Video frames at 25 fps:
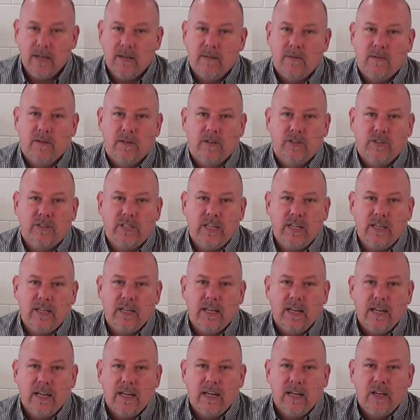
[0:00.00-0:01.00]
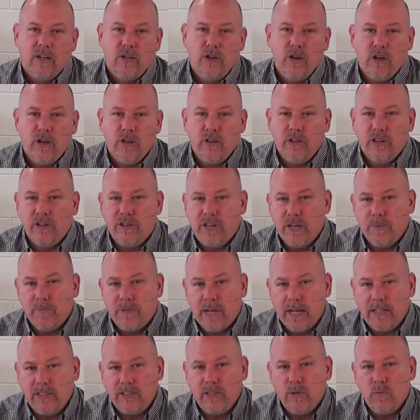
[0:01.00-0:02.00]
You see, the
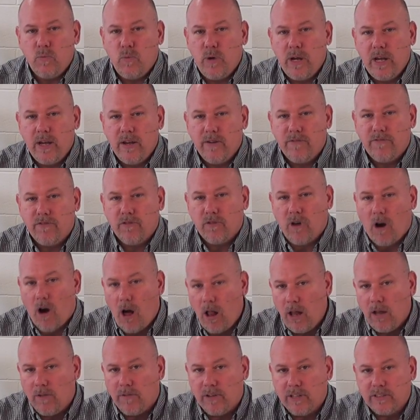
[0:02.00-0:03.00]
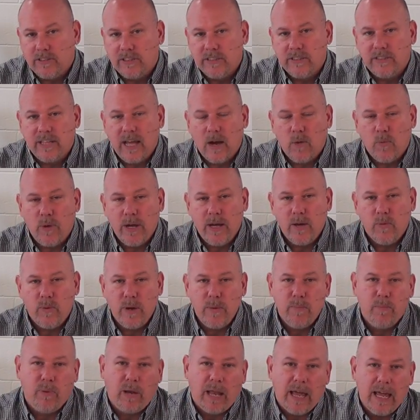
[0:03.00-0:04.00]
temptation for all of us is that we
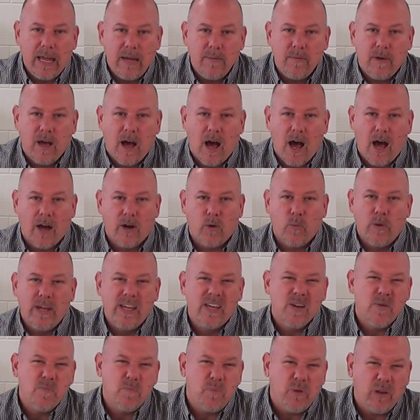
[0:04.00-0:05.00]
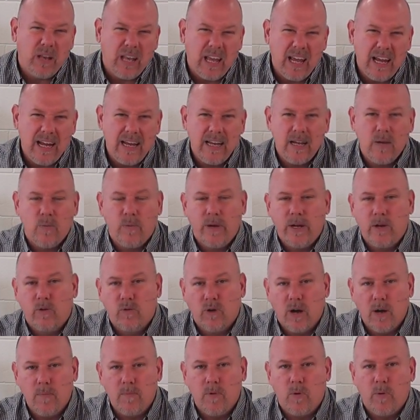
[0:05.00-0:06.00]
blame God, or we complain and we
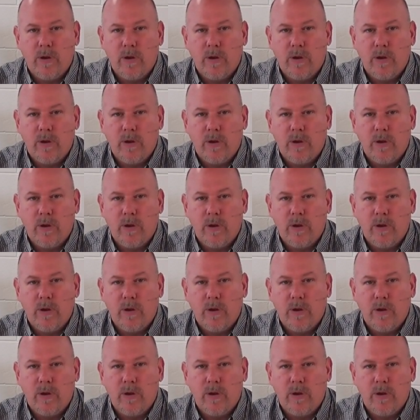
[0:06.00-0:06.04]
grumble.